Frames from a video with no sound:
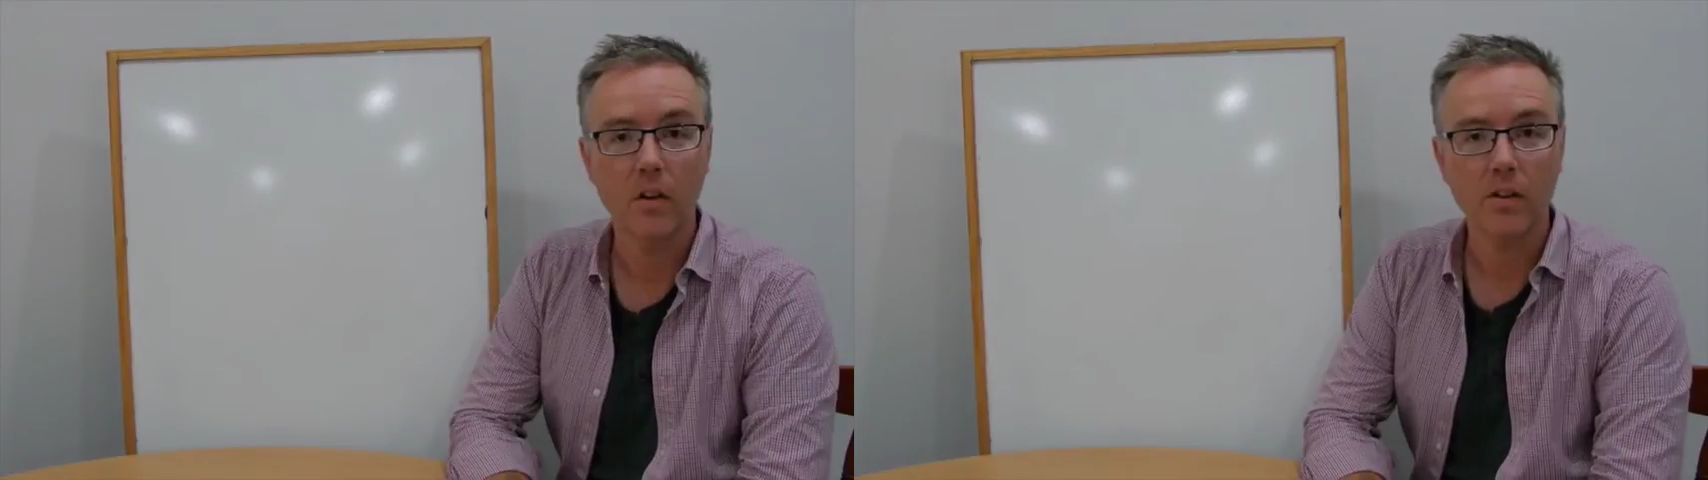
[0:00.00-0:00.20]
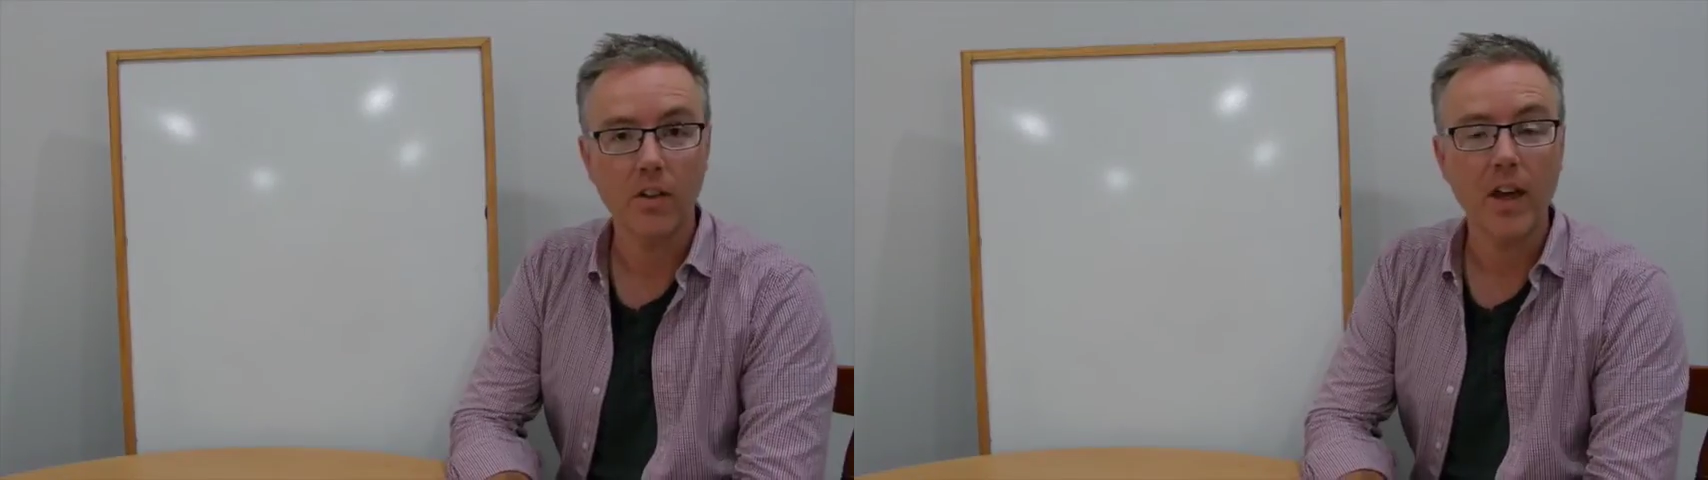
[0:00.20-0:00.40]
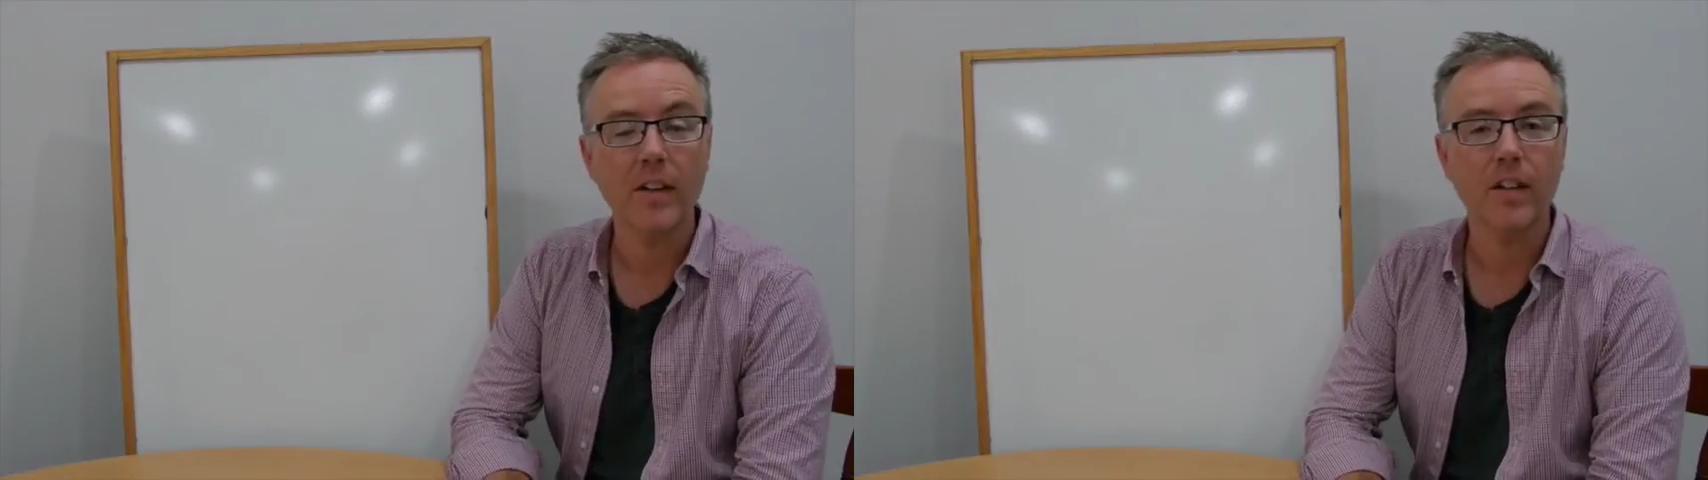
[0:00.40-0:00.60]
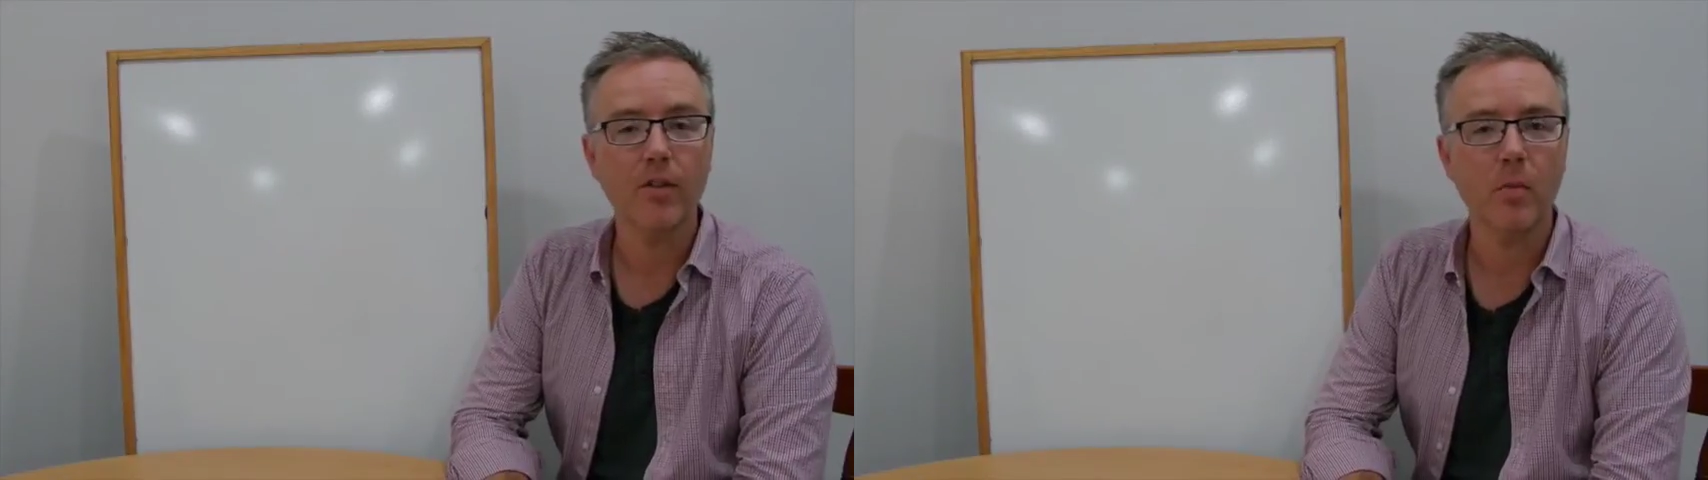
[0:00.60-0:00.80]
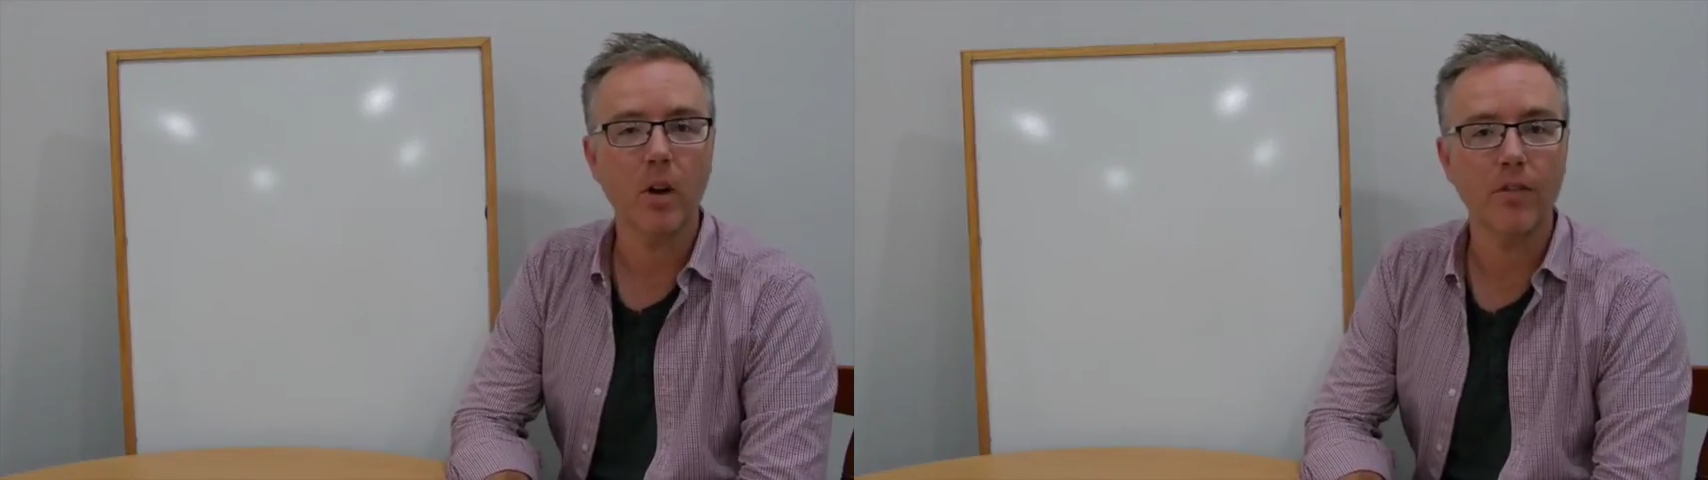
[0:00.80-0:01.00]
So thanks
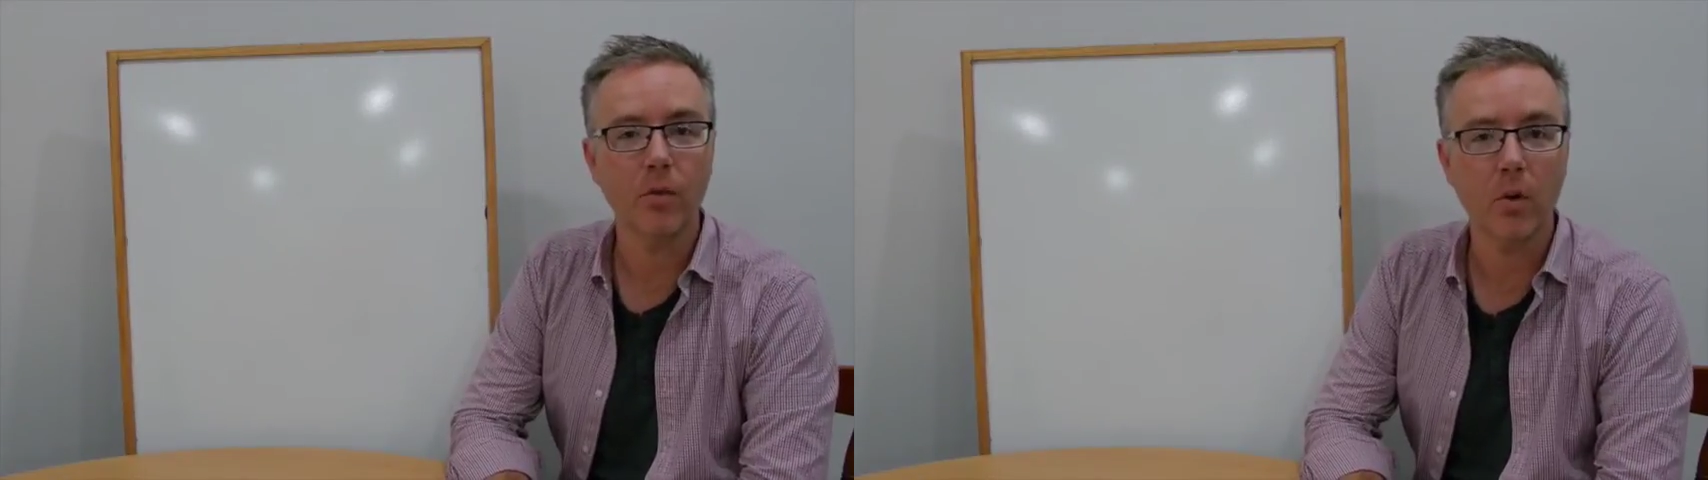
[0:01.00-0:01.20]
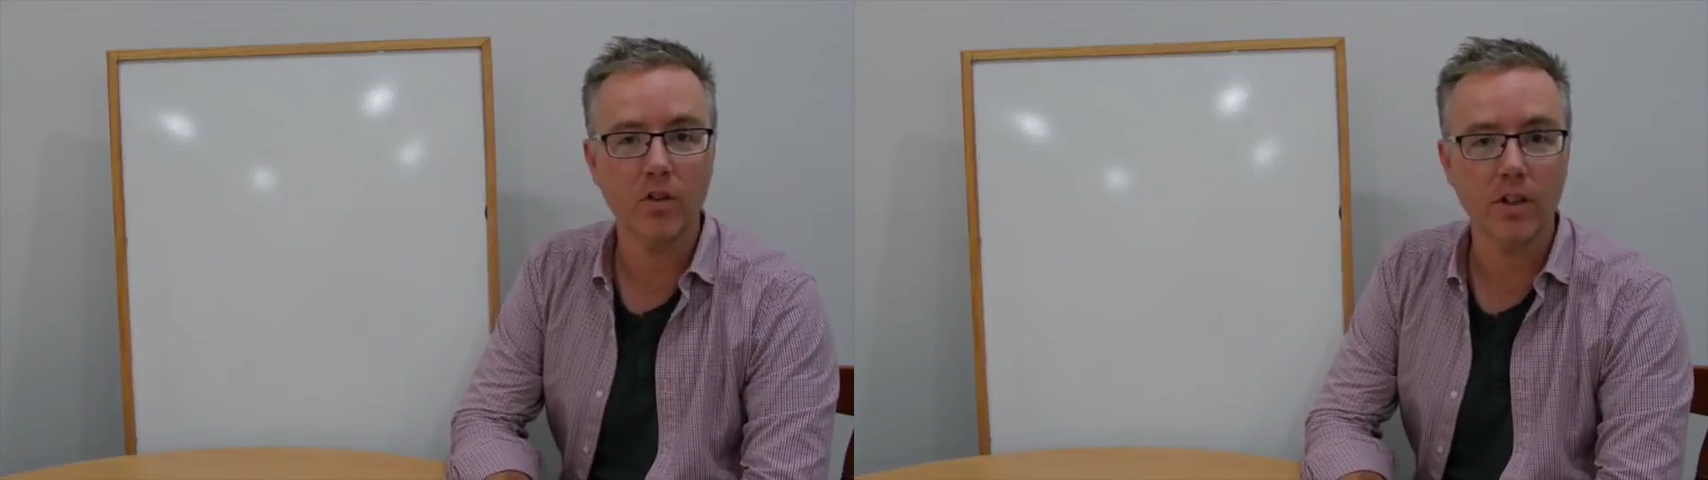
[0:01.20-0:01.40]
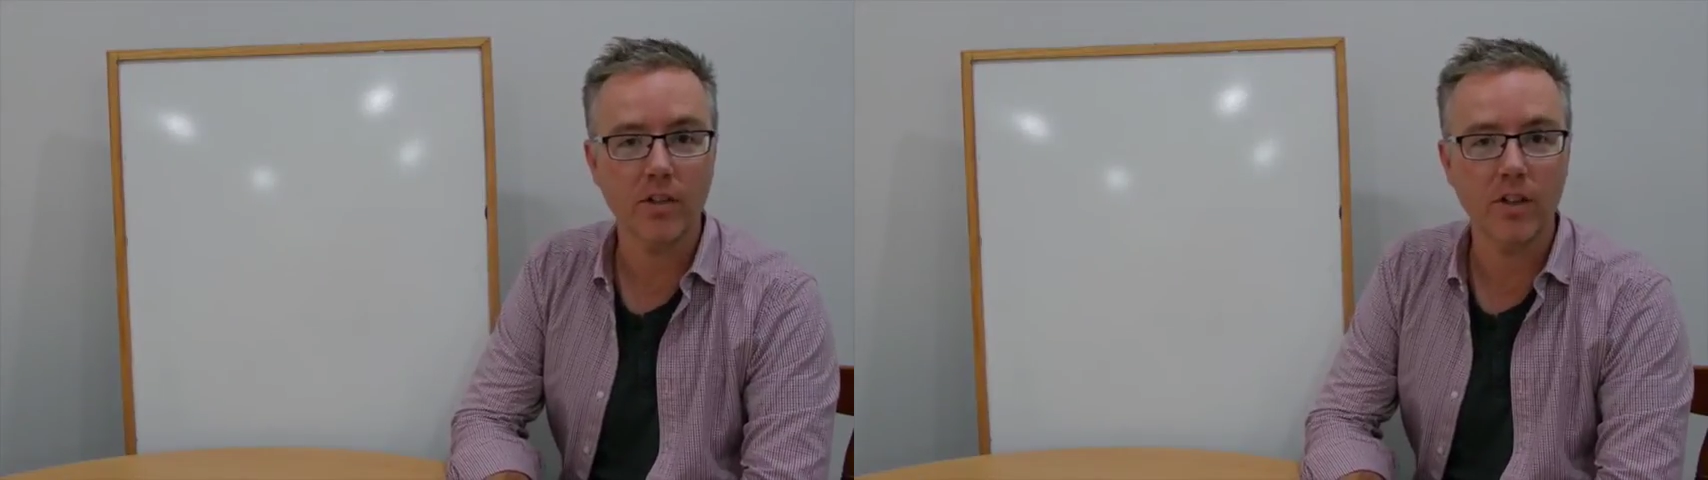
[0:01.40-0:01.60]
everybody for watching